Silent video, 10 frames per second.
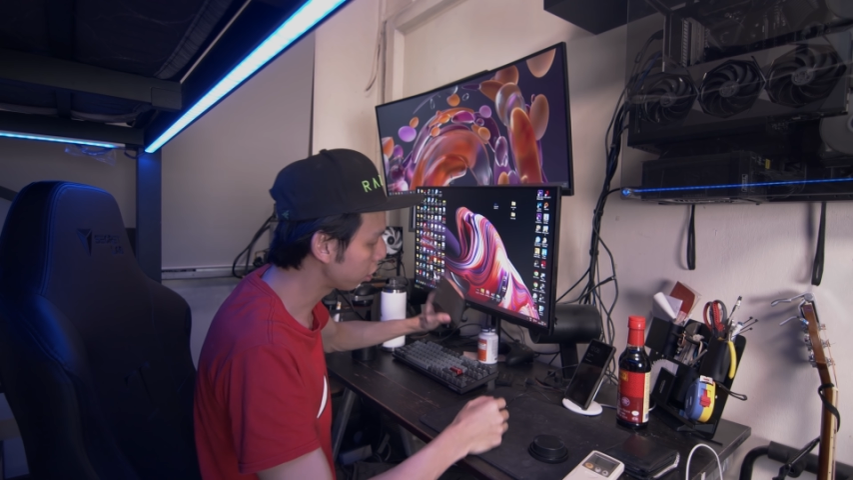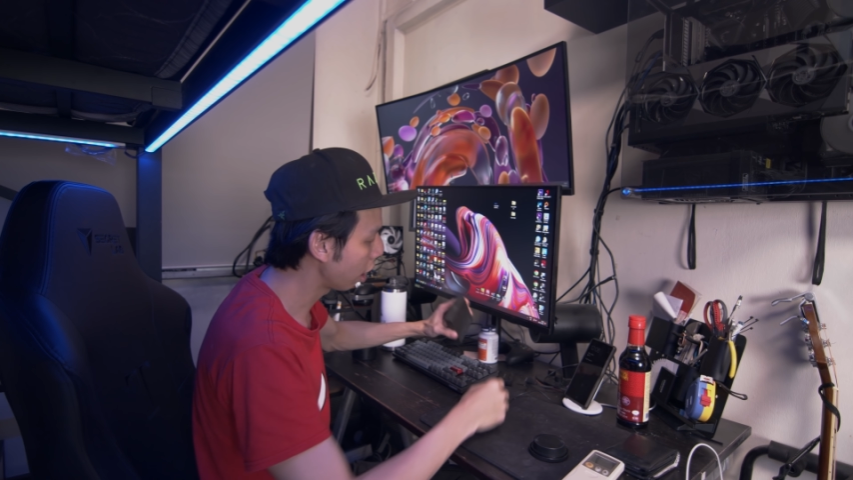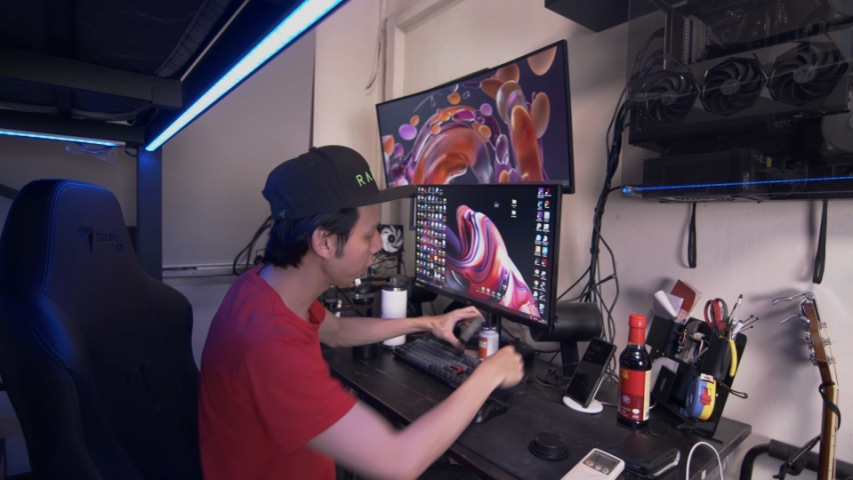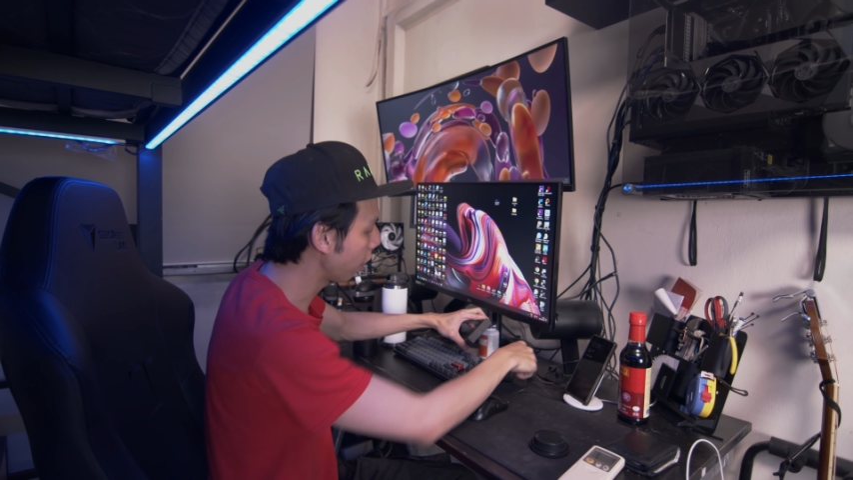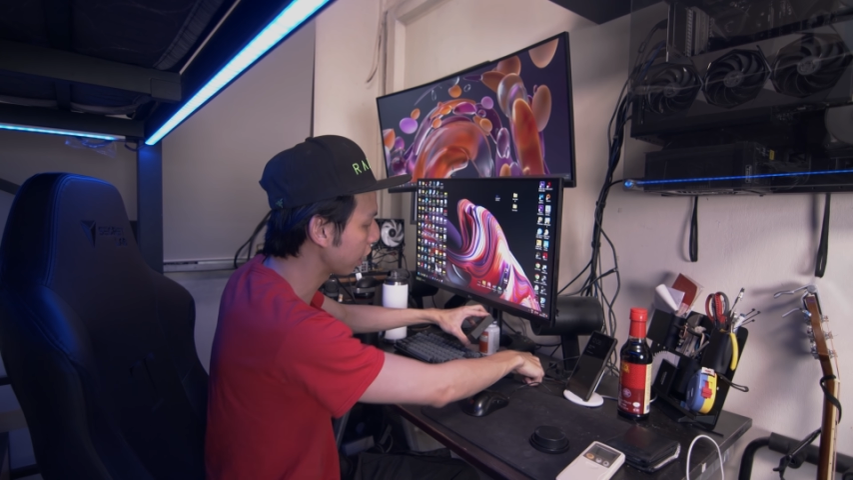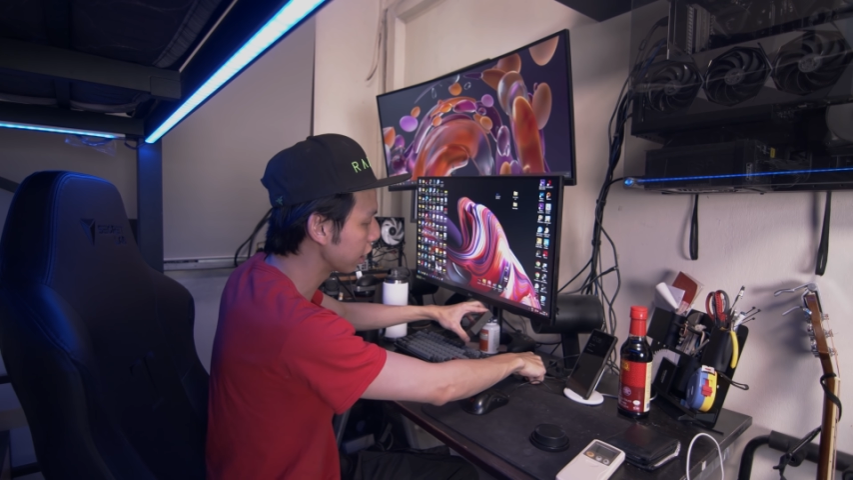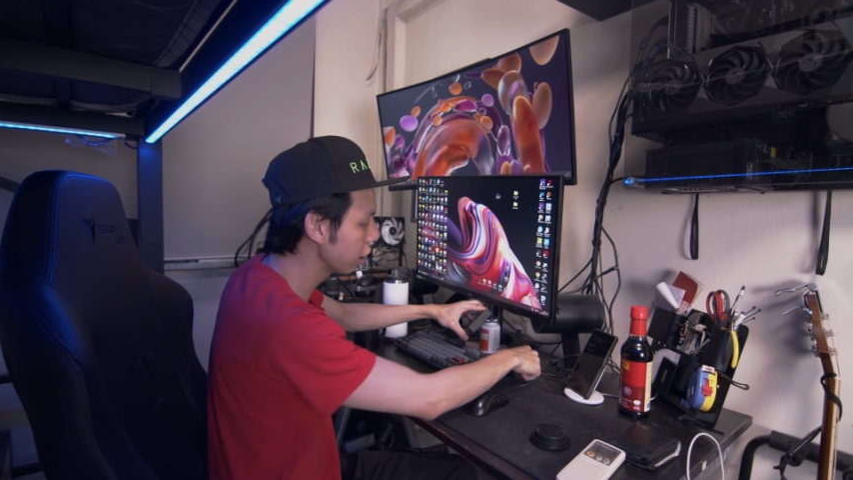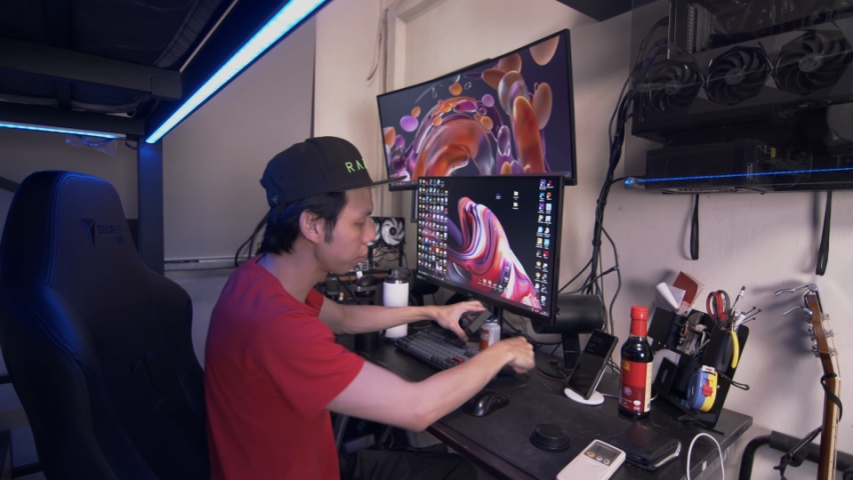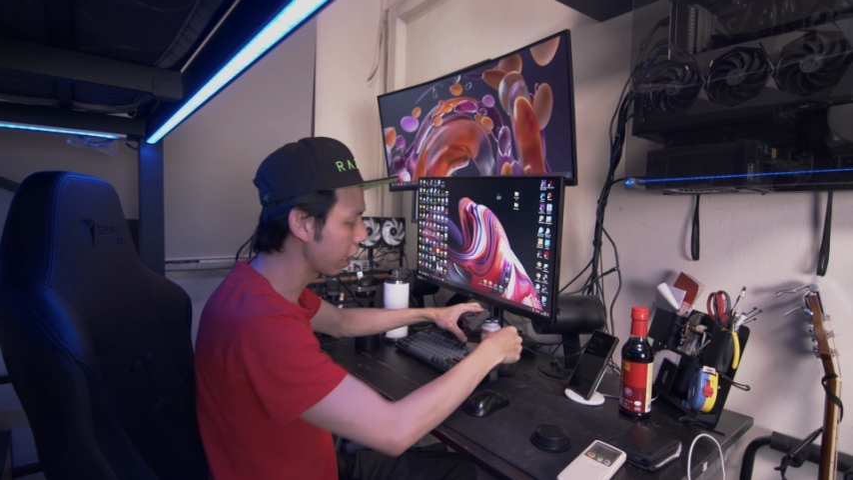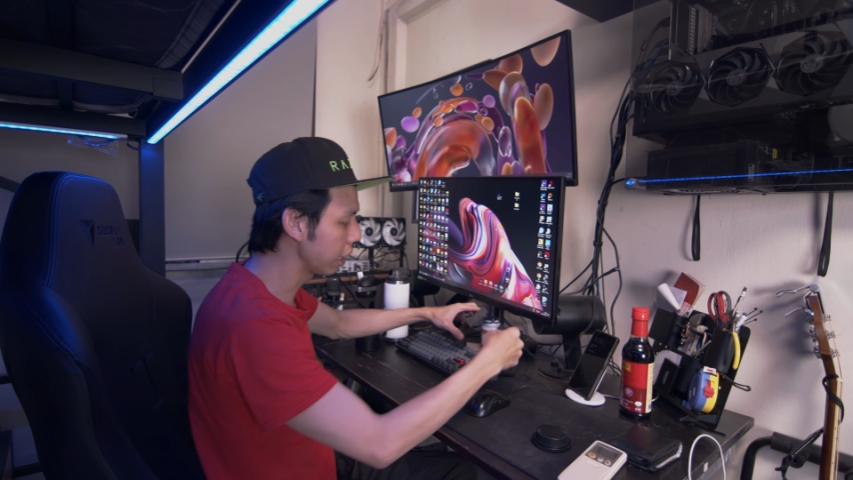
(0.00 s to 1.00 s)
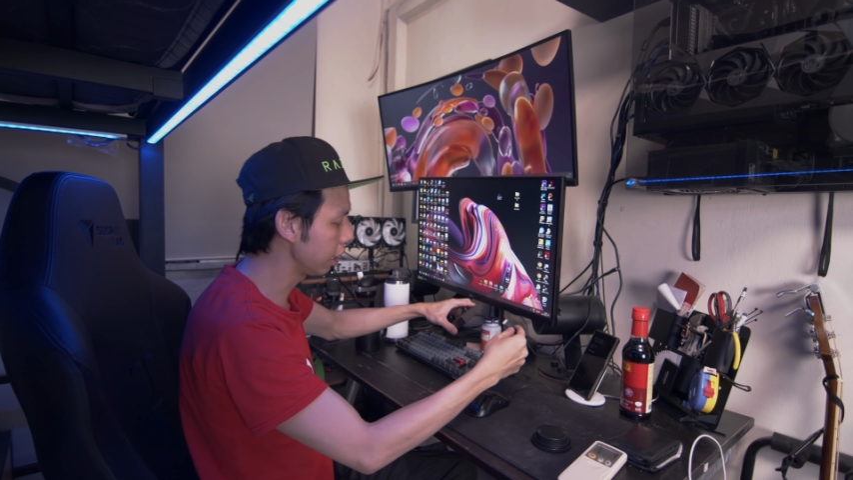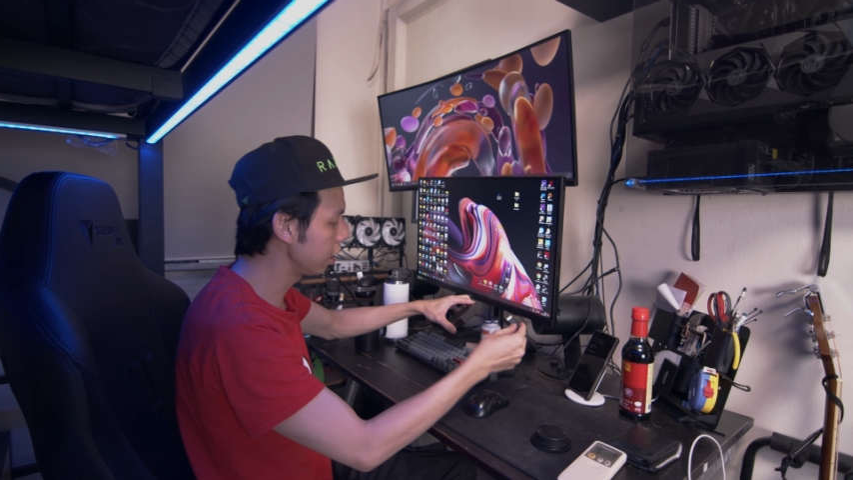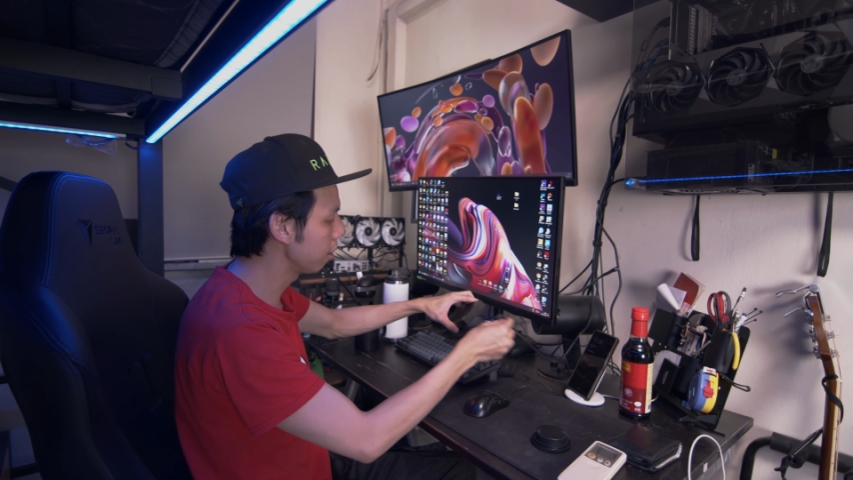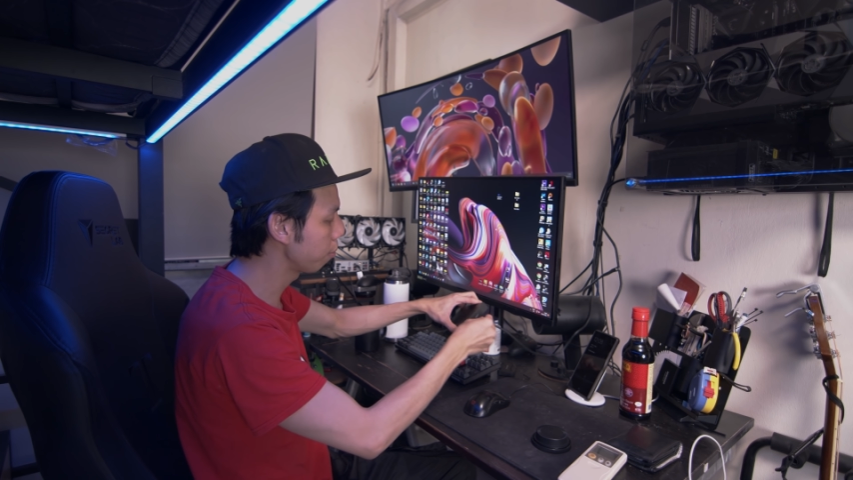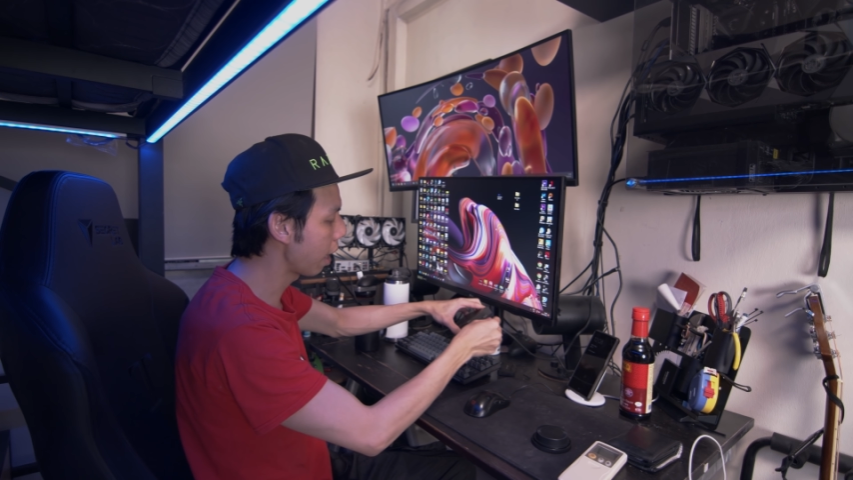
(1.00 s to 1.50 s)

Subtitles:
drive, I can just plug it in.